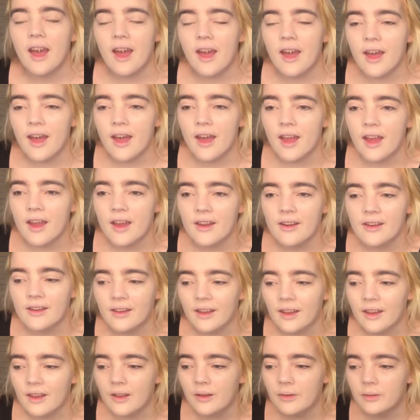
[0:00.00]
and
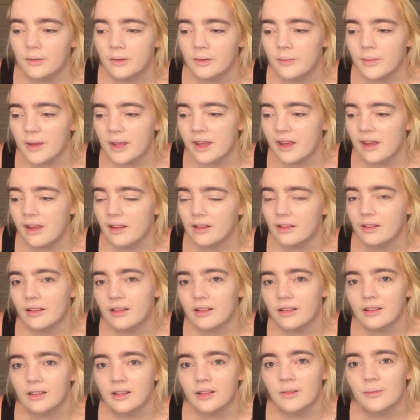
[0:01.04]
it will make it
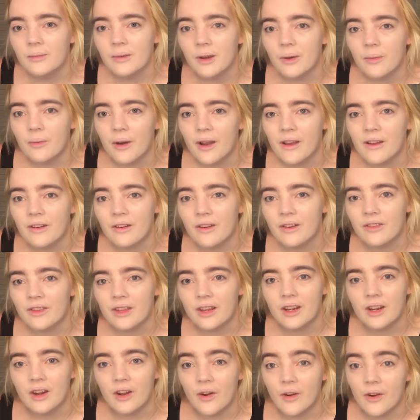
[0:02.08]
look a little bit whiter
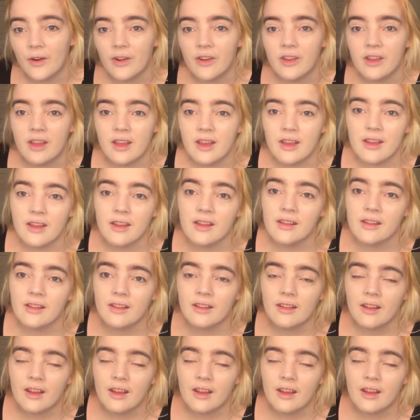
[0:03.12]
than it already is.